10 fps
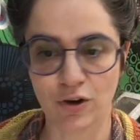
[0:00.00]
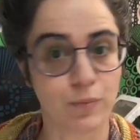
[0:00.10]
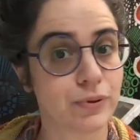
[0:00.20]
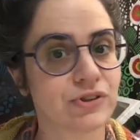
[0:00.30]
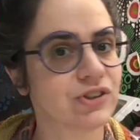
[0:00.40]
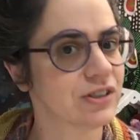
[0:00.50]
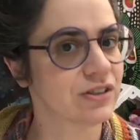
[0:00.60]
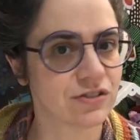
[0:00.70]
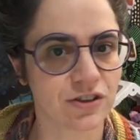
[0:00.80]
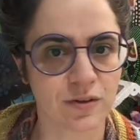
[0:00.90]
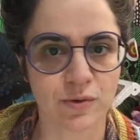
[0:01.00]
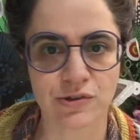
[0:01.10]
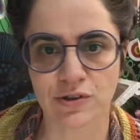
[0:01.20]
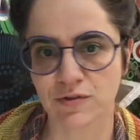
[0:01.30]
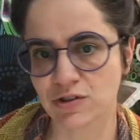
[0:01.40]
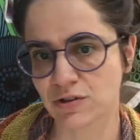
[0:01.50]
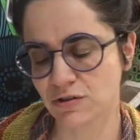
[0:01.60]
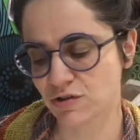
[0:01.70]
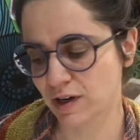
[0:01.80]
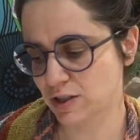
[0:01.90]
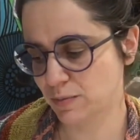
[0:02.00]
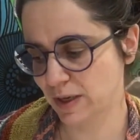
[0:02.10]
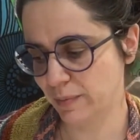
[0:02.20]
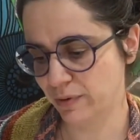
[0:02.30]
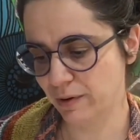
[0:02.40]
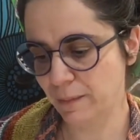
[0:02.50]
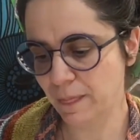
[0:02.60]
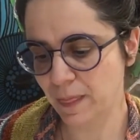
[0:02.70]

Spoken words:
pushing Star Wars over Star Trek to people.